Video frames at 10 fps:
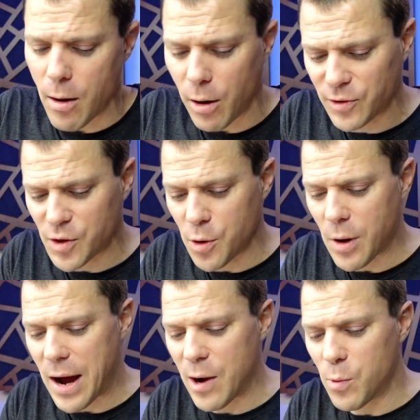
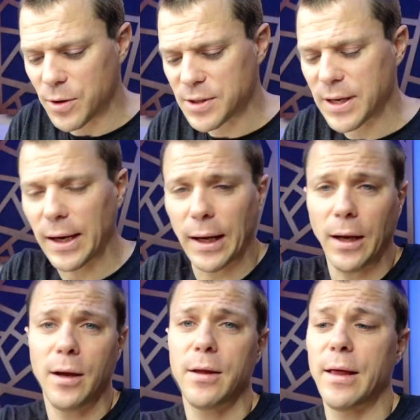Also, I will
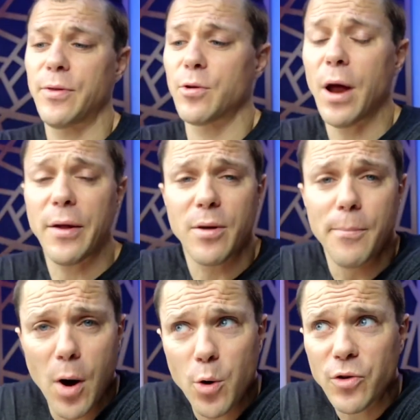say that they're not the
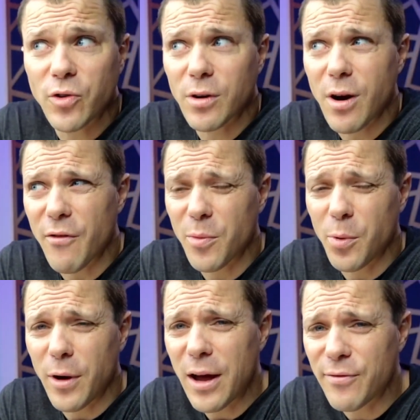most
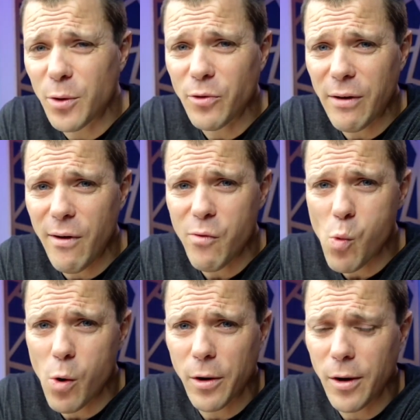comfortable headphones I've ever
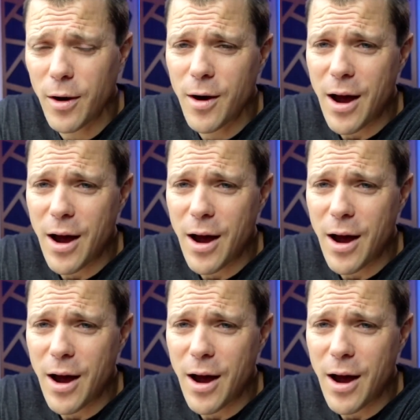worn.